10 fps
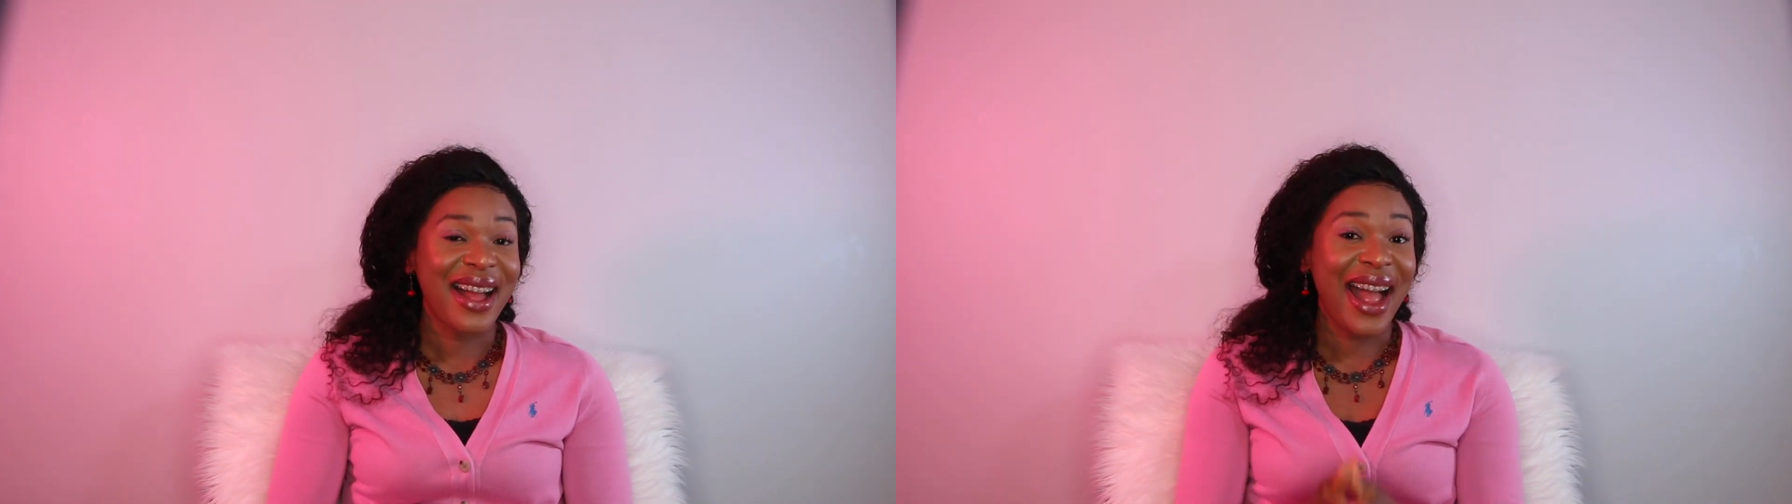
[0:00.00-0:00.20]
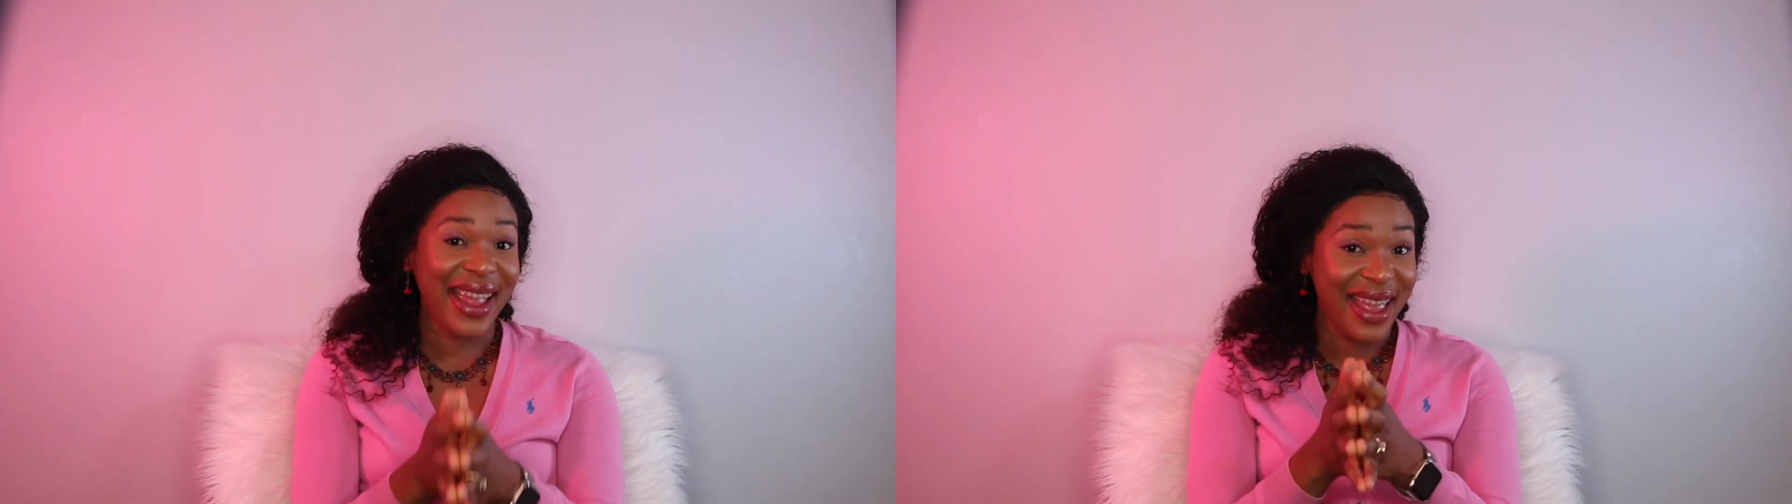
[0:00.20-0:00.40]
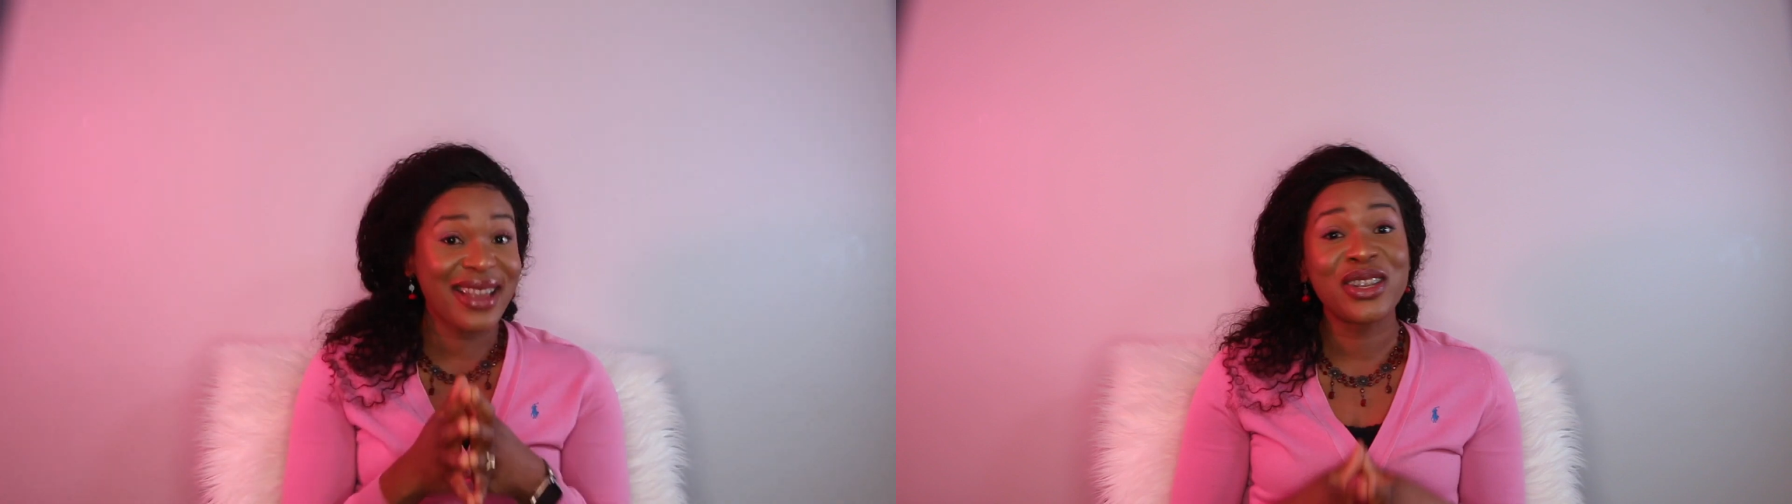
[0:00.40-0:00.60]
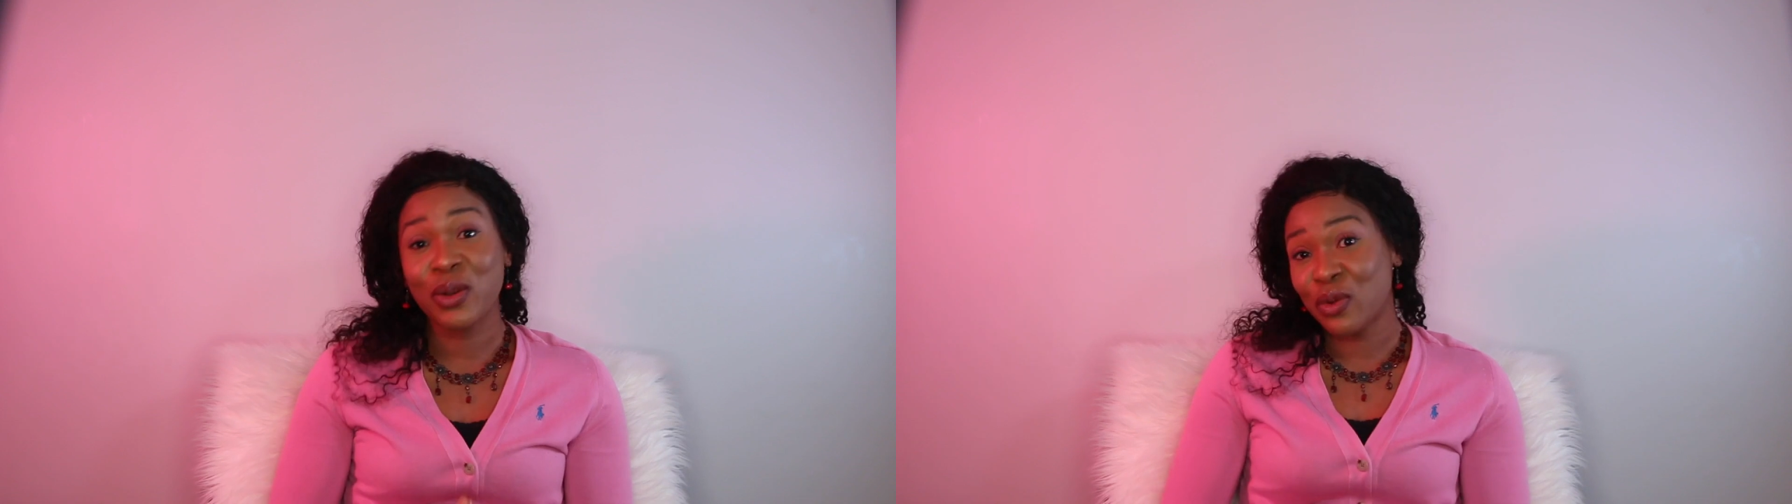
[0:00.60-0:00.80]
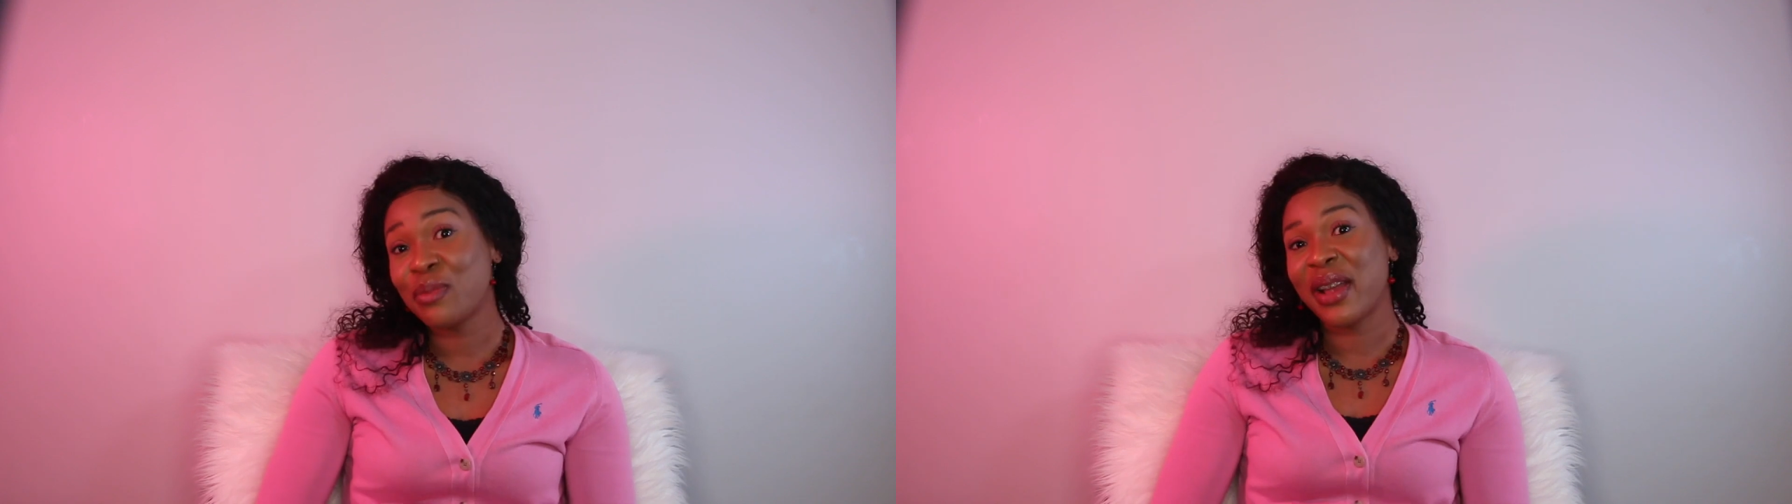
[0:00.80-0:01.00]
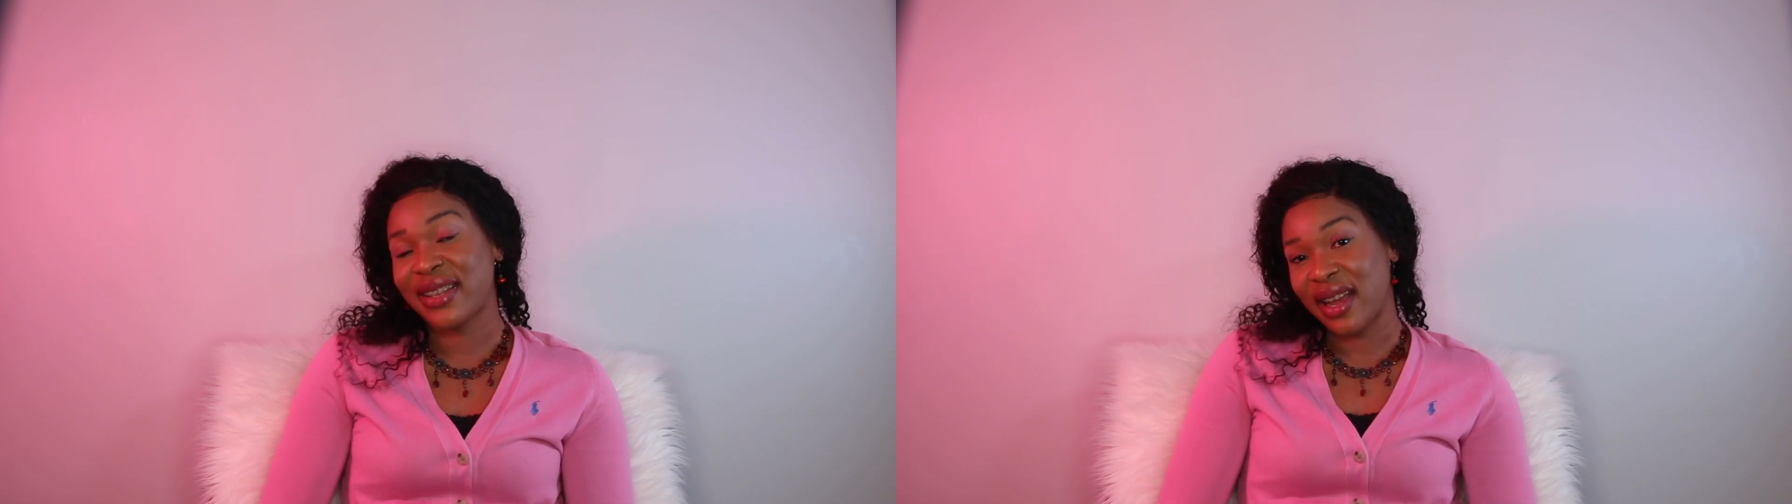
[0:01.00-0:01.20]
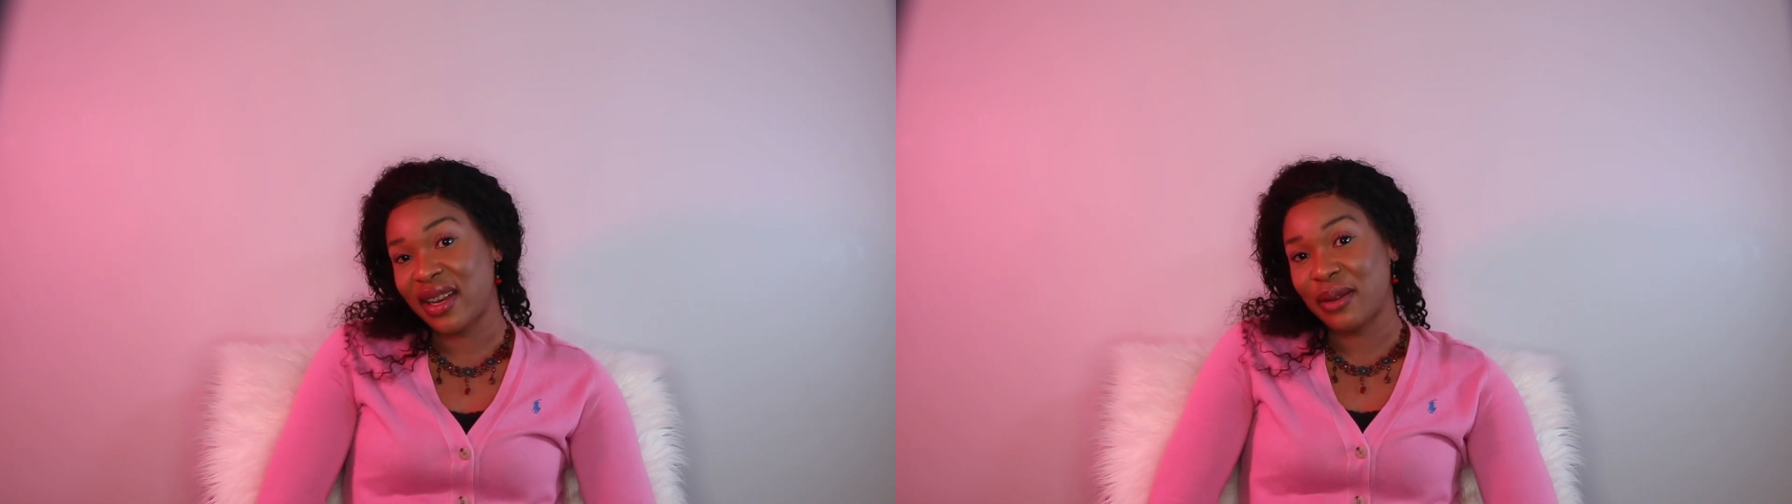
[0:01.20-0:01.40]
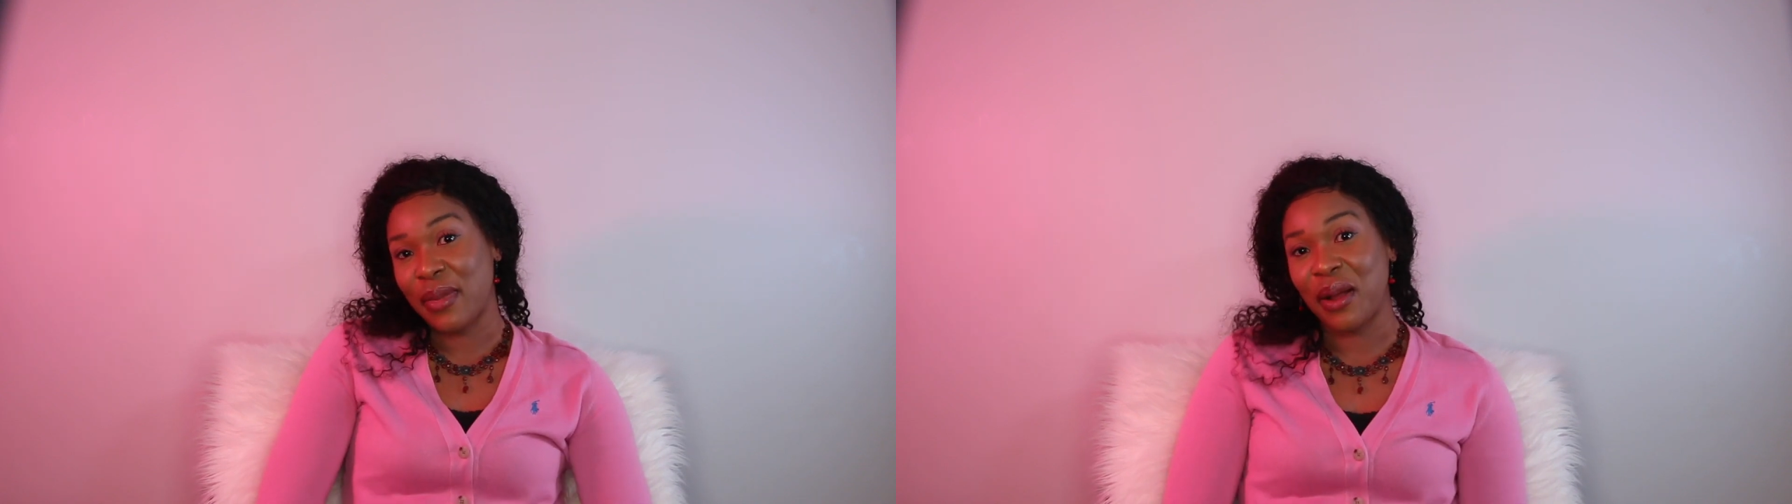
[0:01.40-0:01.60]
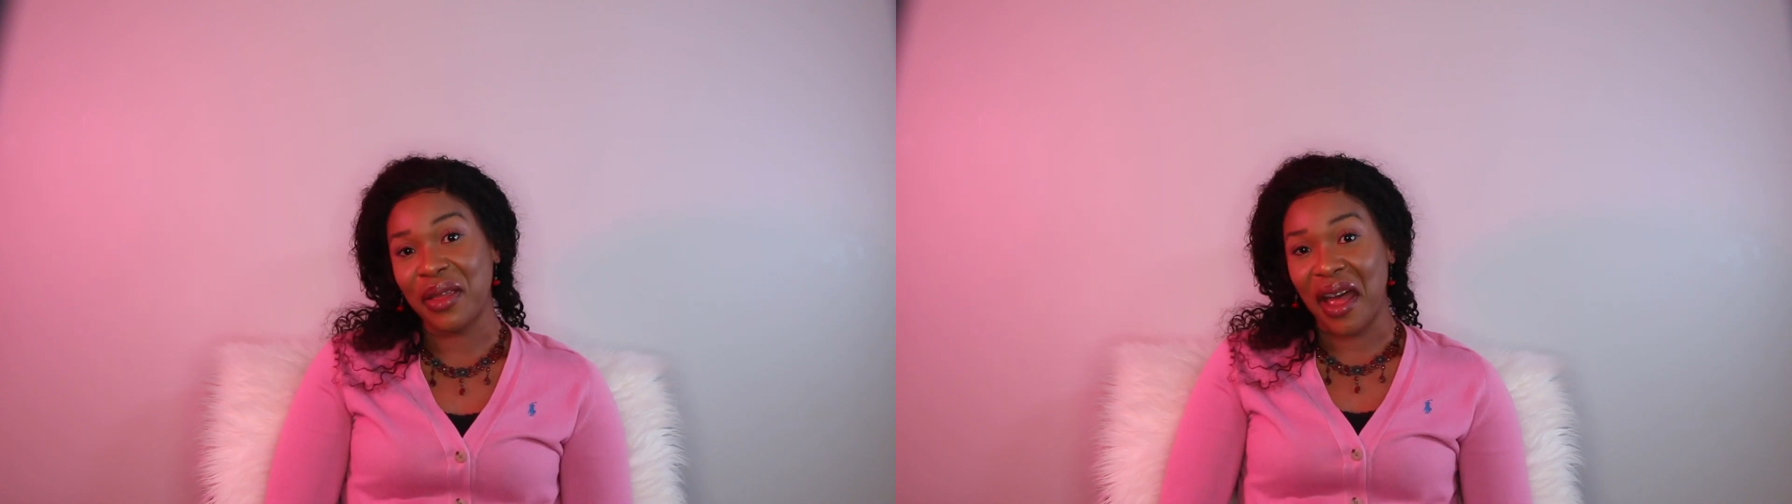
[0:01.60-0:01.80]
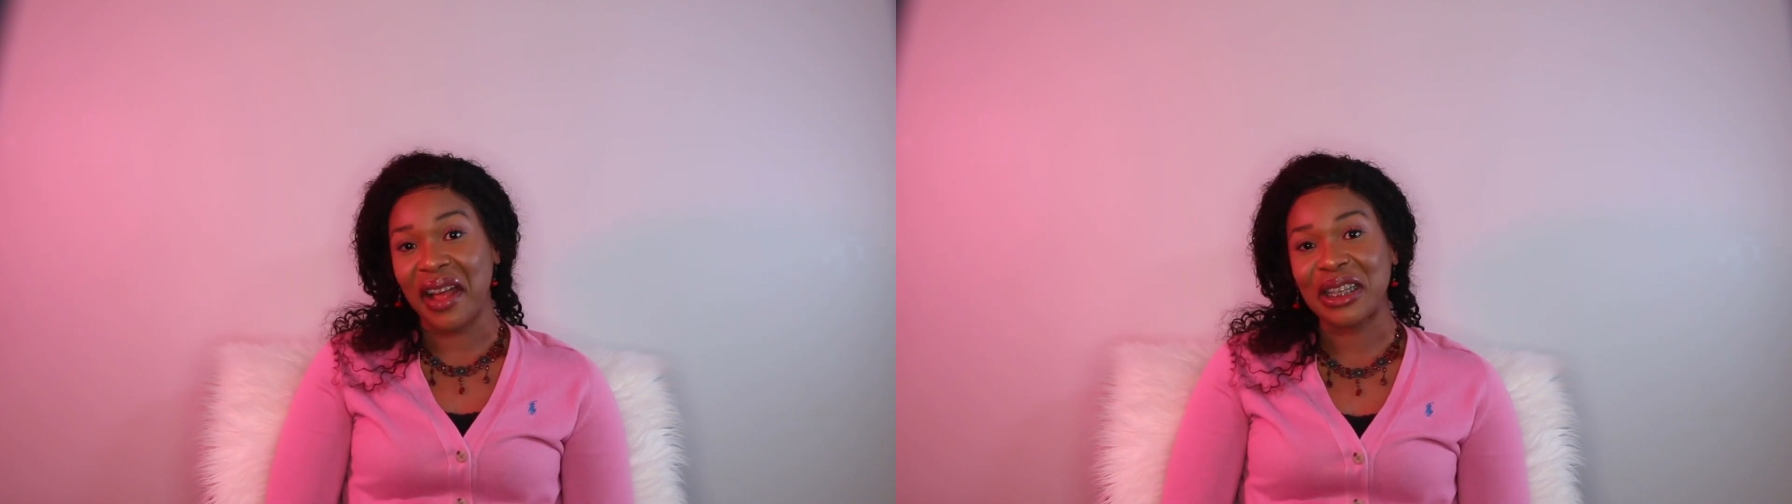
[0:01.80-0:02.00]
I guess you will be excited
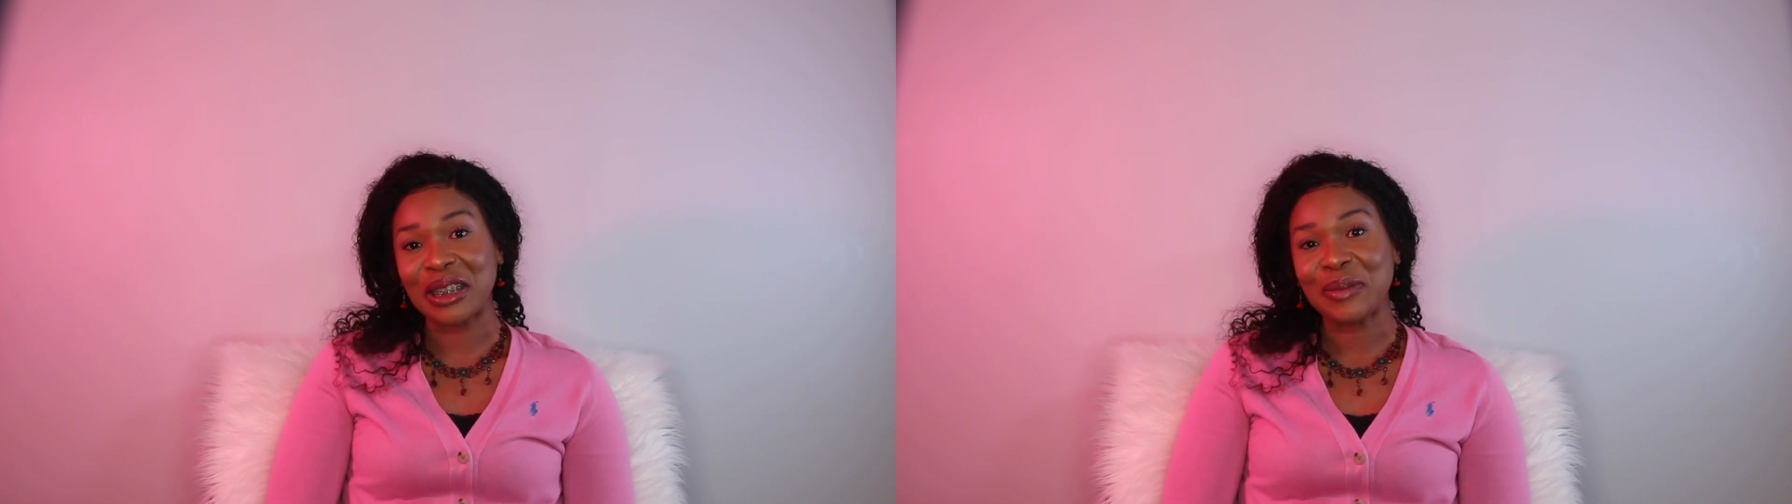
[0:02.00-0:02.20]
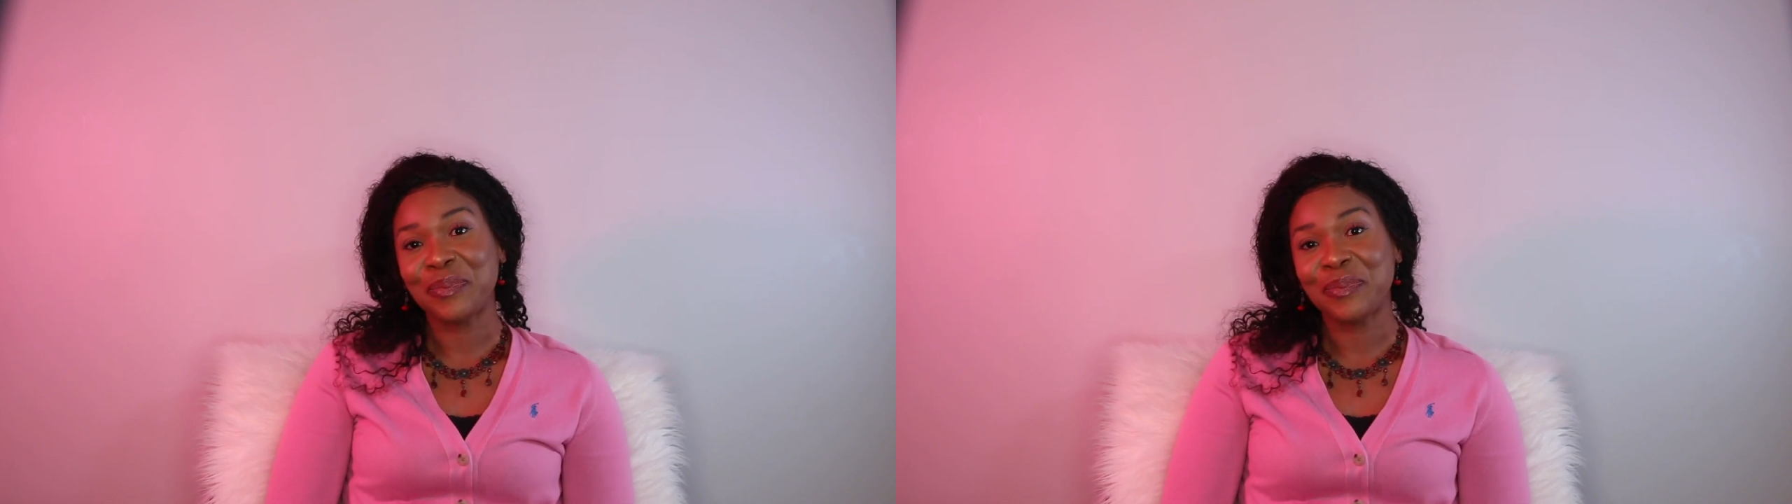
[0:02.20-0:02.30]
about that.